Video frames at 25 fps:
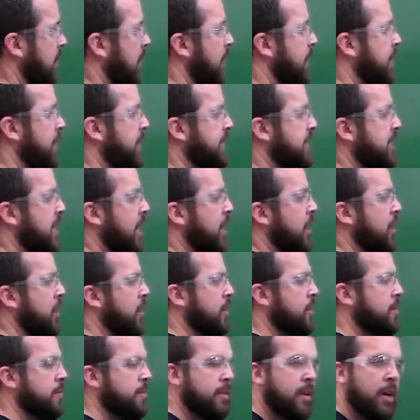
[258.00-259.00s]
in the
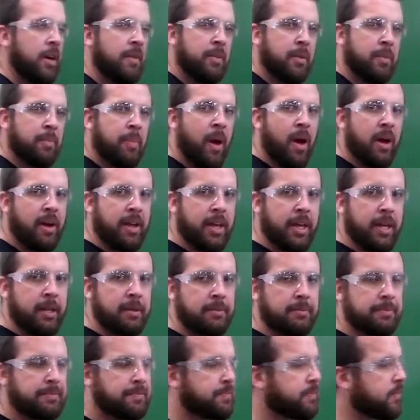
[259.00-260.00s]
center of the pocket.
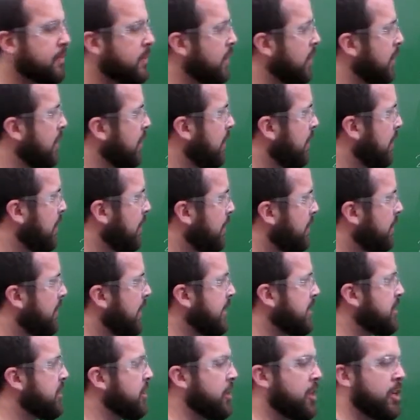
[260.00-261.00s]

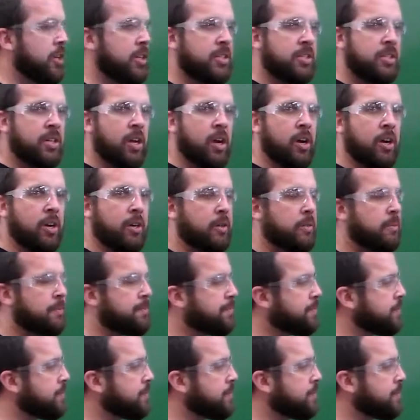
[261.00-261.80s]
That's a good start.